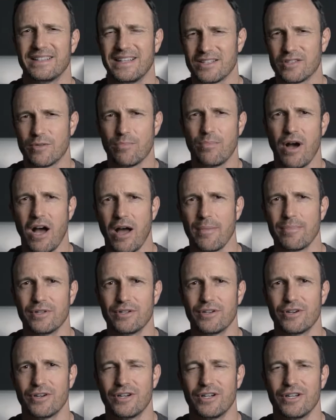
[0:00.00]
that's a
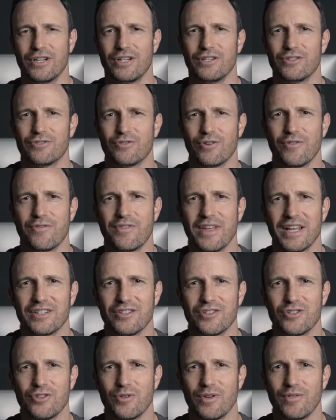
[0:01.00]
popular sort of thing
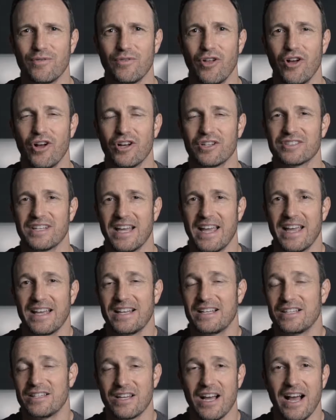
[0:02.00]
to do in vlogs,
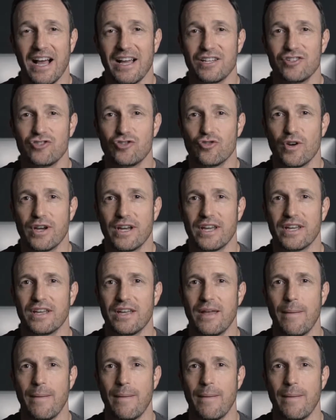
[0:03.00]
and I enjoy